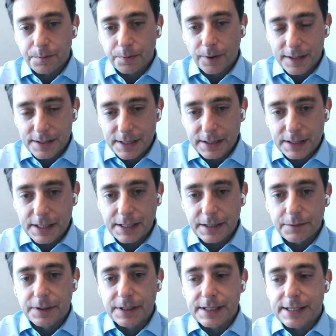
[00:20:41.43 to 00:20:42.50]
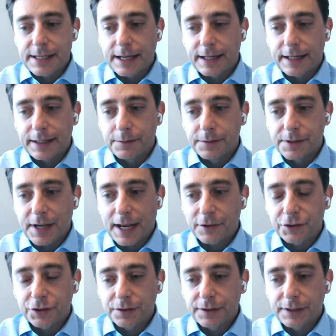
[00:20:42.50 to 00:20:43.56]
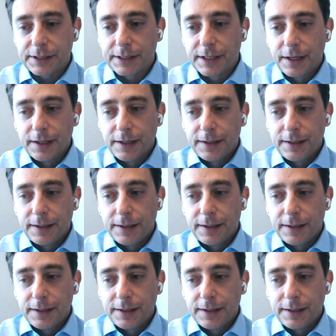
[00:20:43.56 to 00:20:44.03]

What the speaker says: presidency was that he was actually,